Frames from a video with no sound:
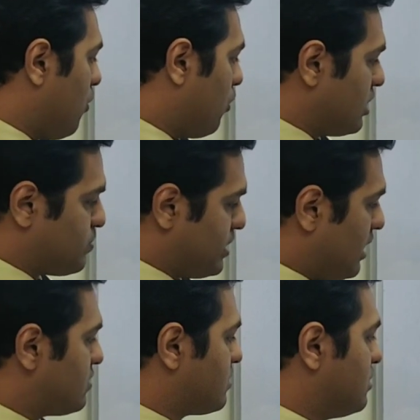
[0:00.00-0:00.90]
what has been
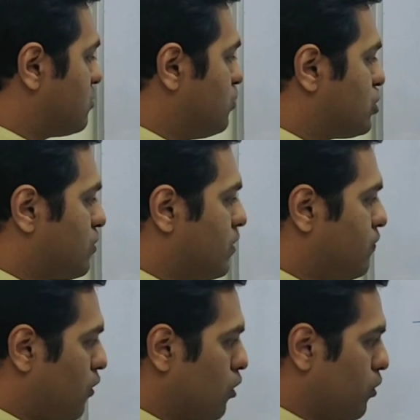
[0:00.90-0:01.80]
asked is, which of the
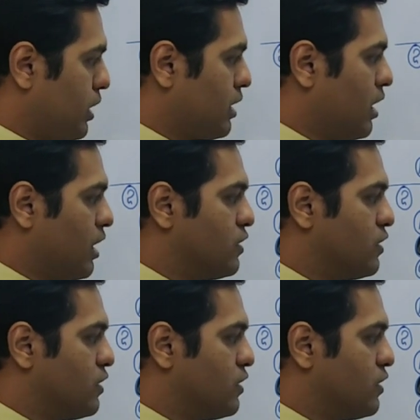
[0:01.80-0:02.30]
following